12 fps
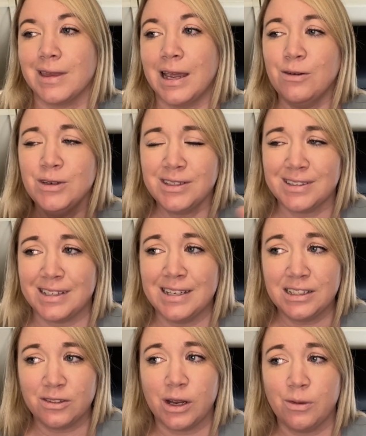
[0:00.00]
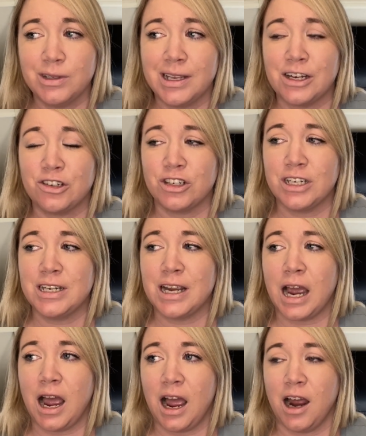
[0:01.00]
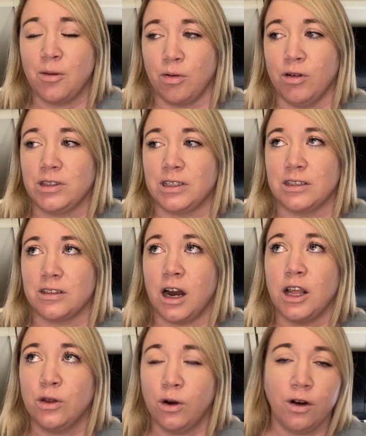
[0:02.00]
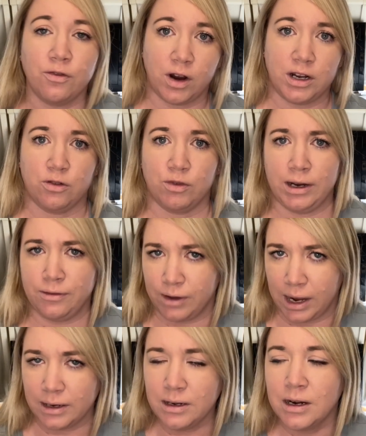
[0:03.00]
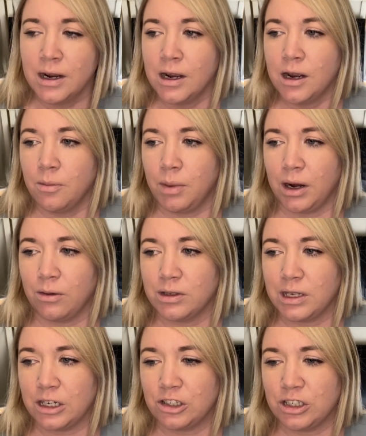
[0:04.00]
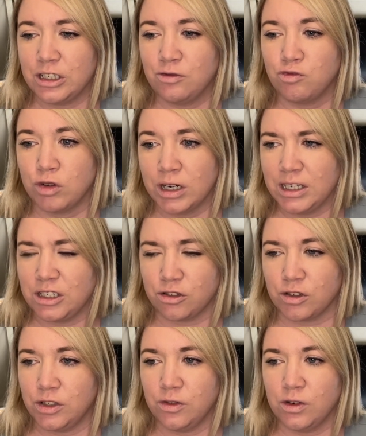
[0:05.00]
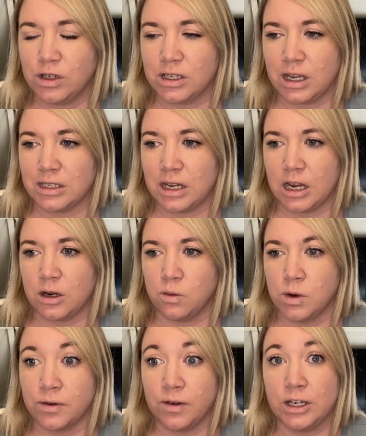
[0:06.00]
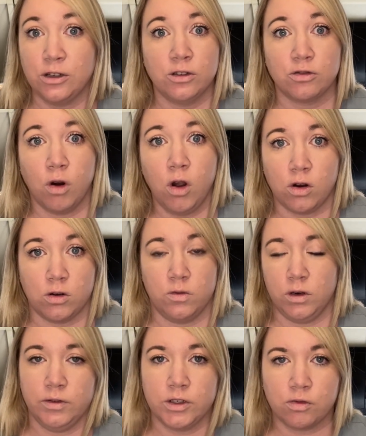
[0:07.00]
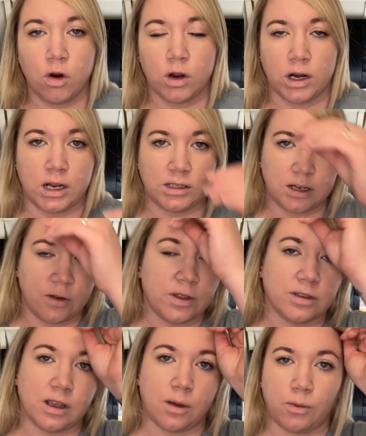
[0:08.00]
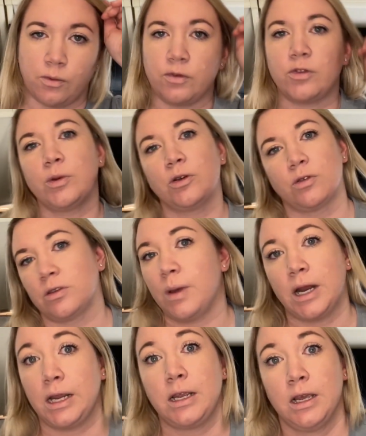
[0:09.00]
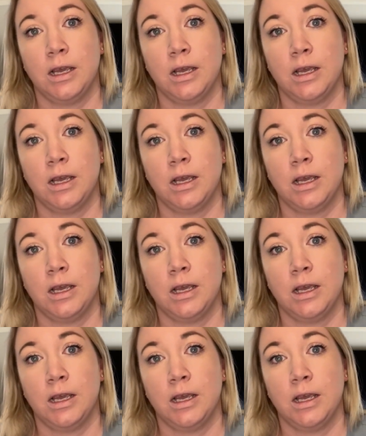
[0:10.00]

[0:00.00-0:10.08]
was actually a hard process, and I thought I'd find it really fun, but it was actually really stressful because I was like, what if I do this wrong? What if it's wrong and I stuff this up and we've spent all this money